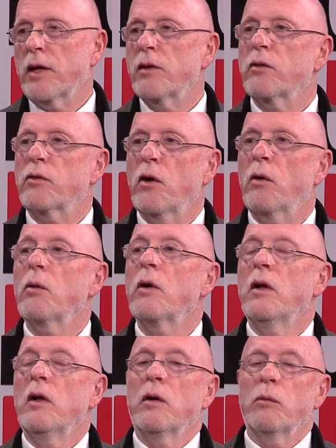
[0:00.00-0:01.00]
And so
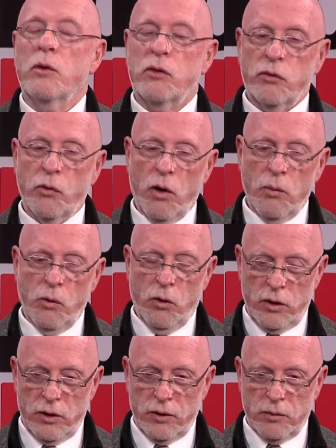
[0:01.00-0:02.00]
with
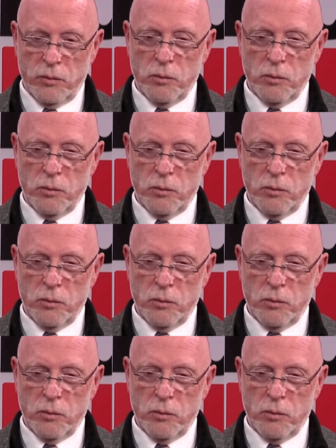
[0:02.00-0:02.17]
stormwater,